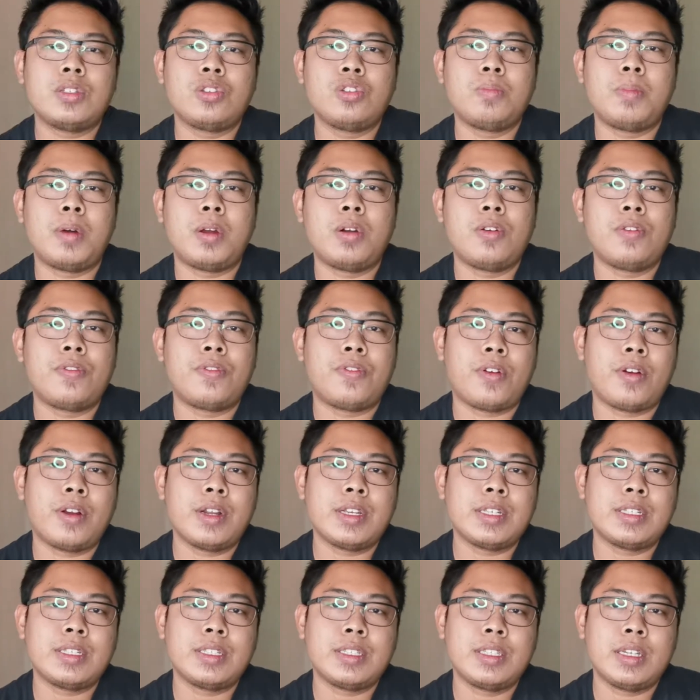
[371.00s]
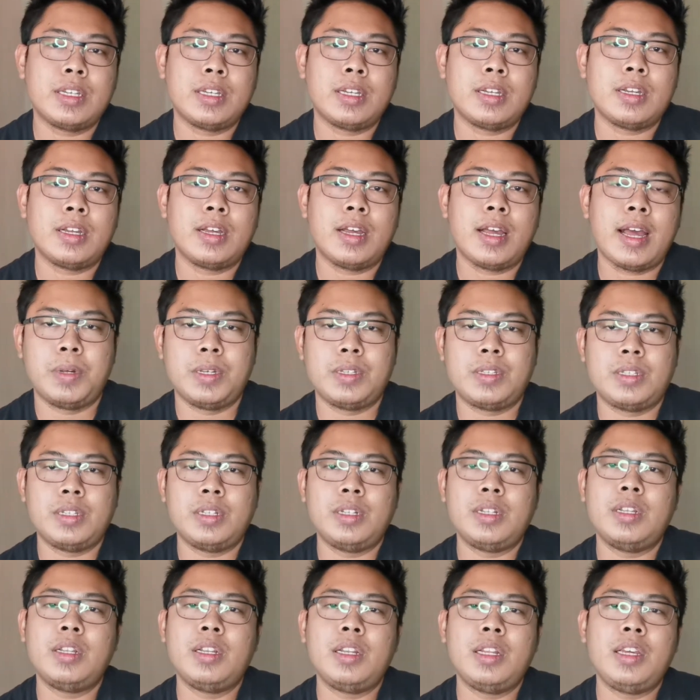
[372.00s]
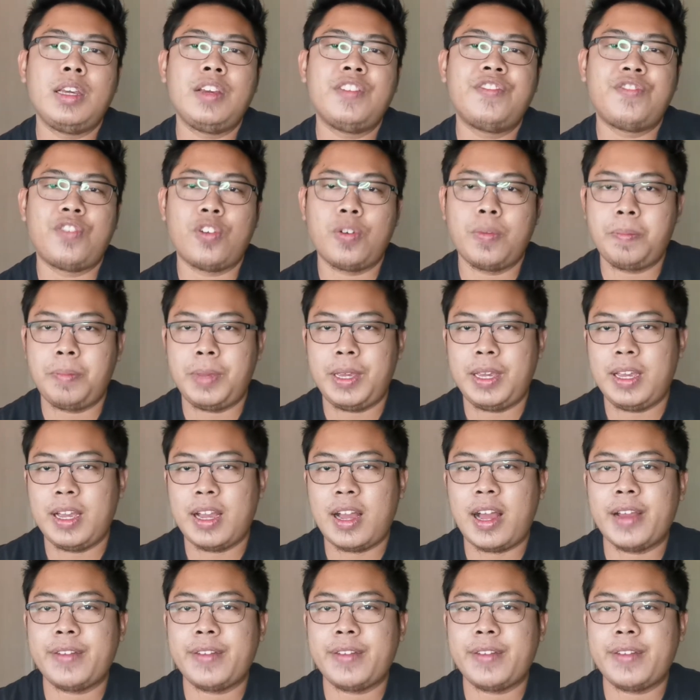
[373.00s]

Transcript: Subaru Forester, personally for me,